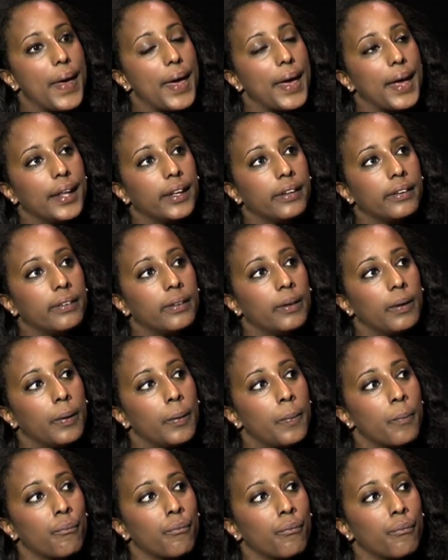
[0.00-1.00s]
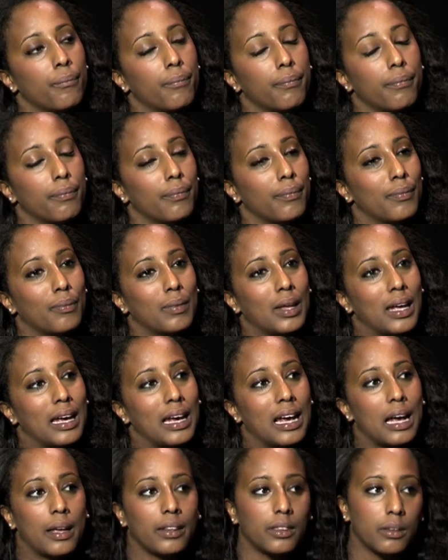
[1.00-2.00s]
And
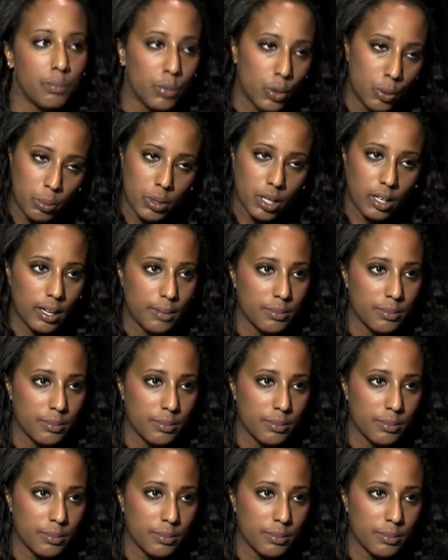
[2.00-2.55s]
at the moment,